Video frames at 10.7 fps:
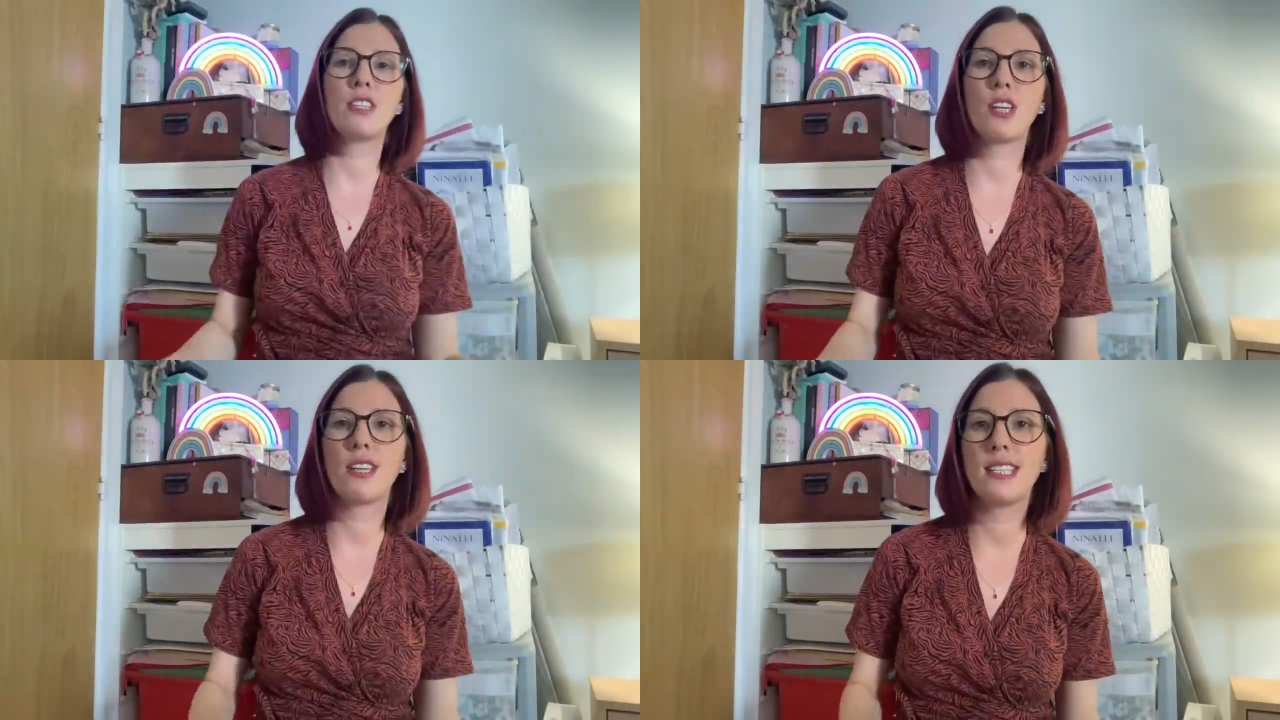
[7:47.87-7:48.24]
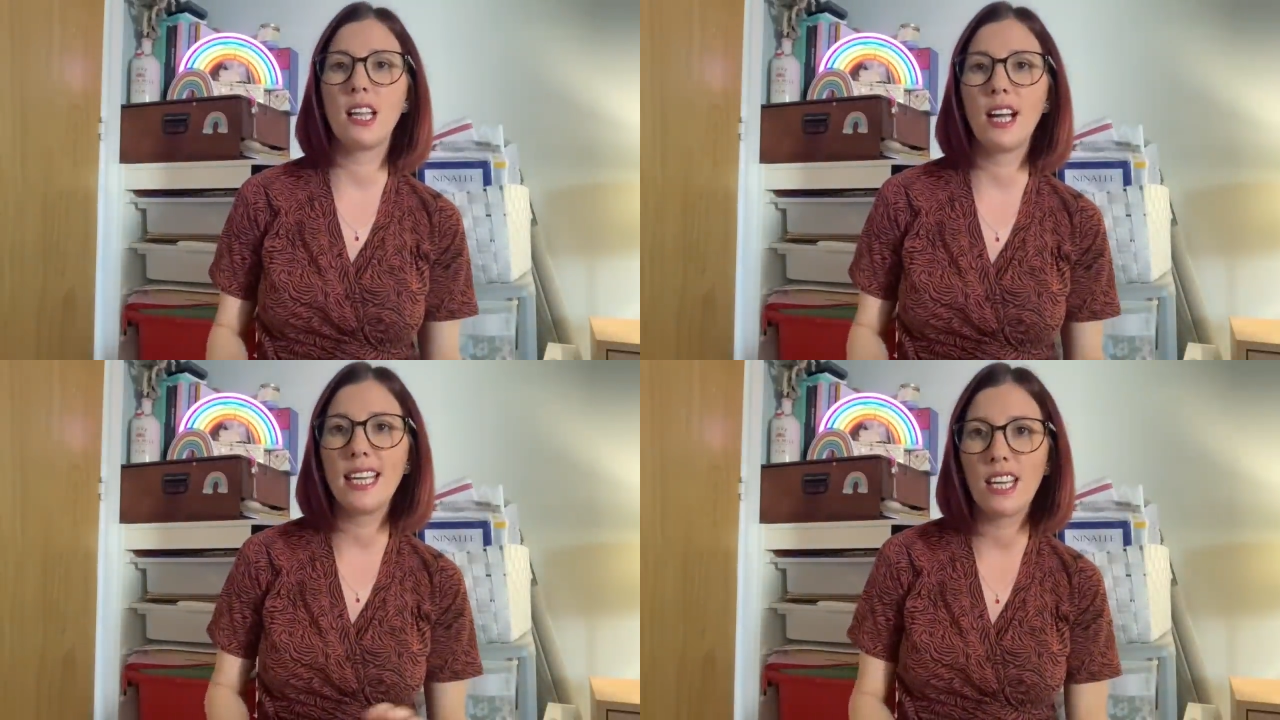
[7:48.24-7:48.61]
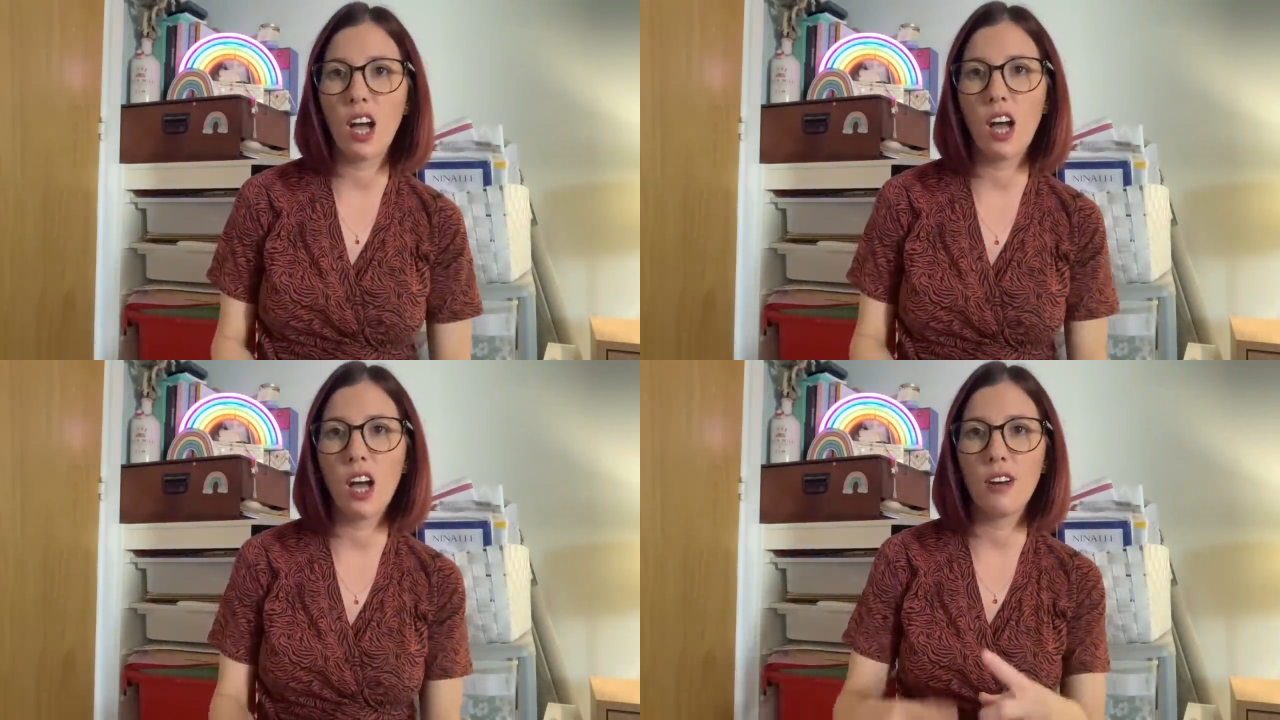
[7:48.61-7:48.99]
so slightly
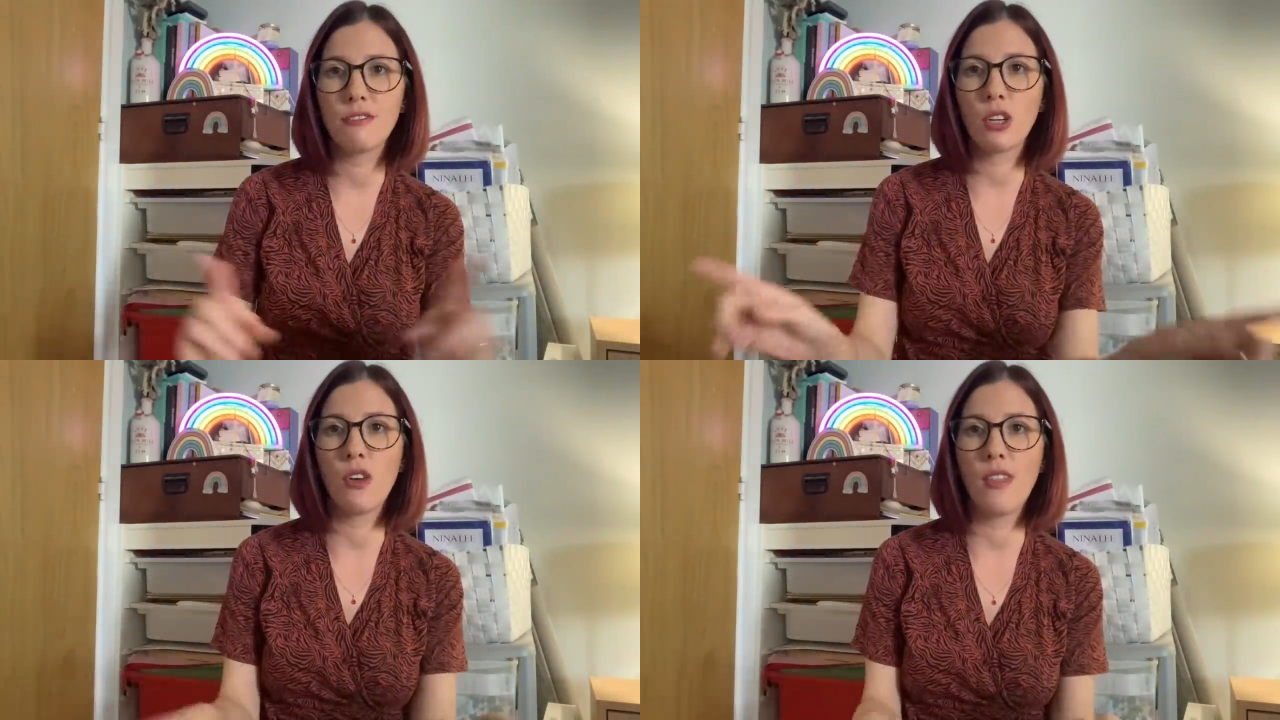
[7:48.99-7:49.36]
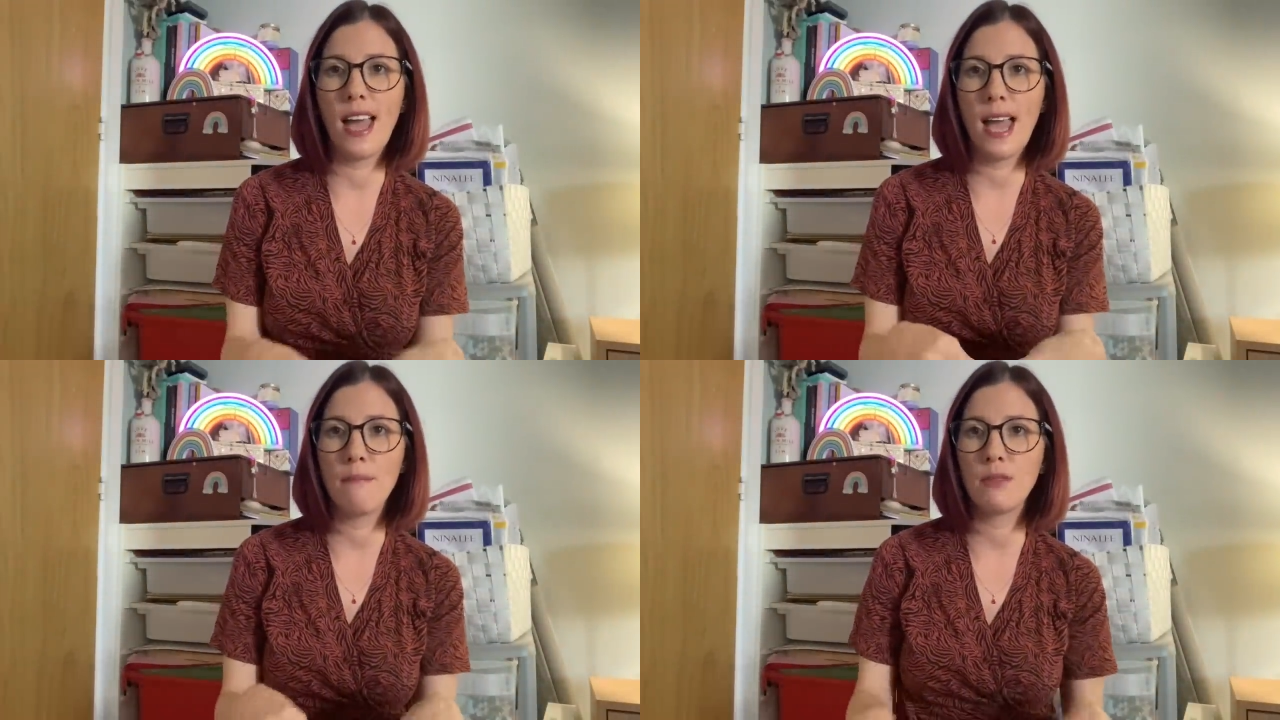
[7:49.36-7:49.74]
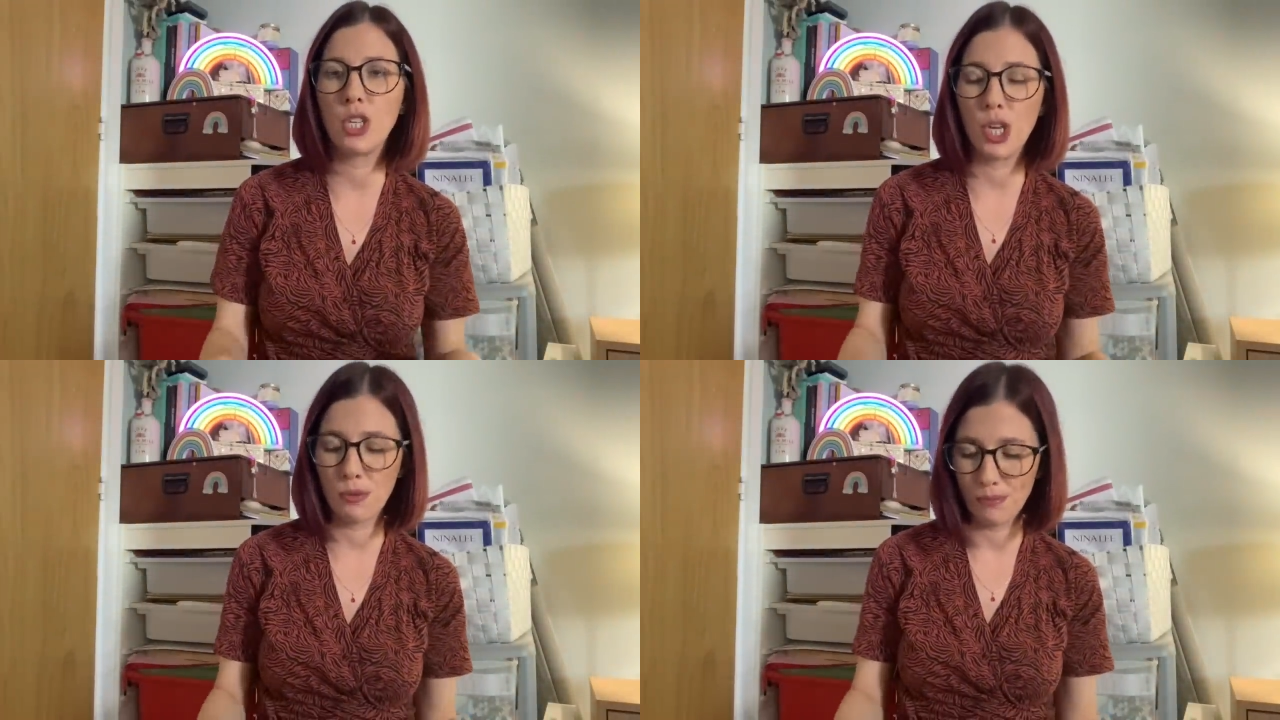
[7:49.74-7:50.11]
curved on the hem
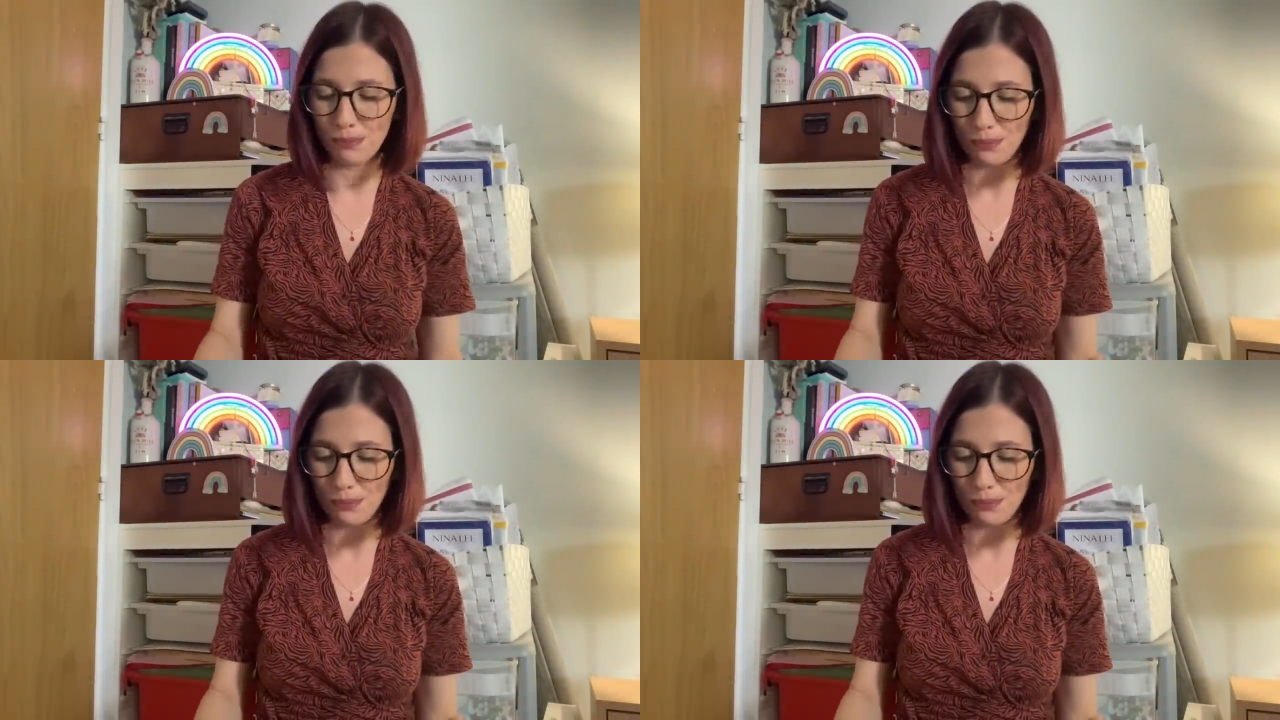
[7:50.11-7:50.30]
too.